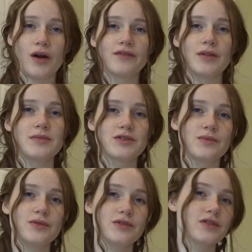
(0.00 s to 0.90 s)
all of them, this
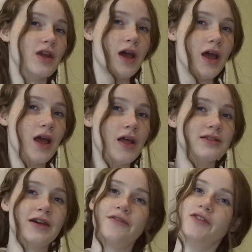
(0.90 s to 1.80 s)
one is
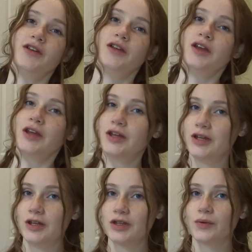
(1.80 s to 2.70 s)
definitely
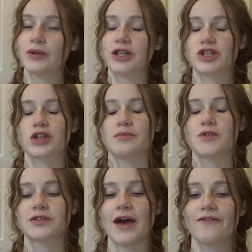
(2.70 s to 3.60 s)
the one that took the
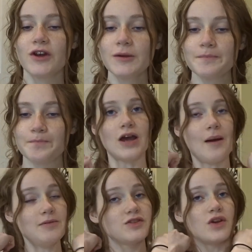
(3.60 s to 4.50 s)
most effort.
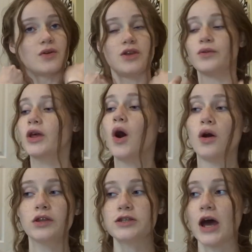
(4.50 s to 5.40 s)
Top is so cute. Like,
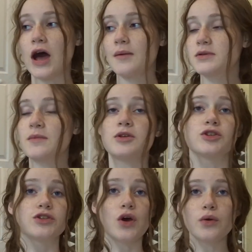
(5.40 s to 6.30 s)
all the tops have been
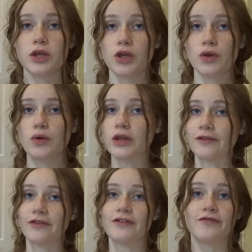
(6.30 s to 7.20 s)
so cute.
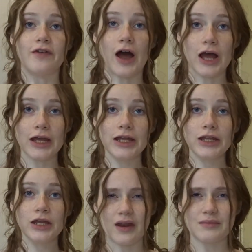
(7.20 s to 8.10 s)
They fit
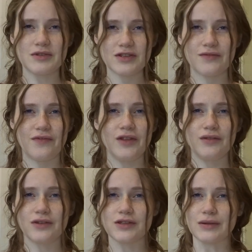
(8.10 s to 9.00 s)
fine. But I'm just
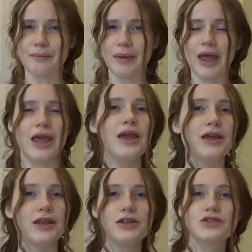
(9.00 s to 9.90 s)
feeling some
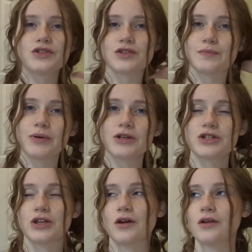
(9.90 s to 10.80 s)
pain. He's just
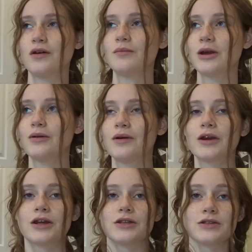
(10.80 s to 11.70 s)
pushing on all my
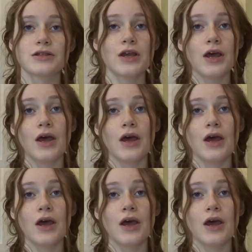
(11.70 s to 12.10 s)
organs.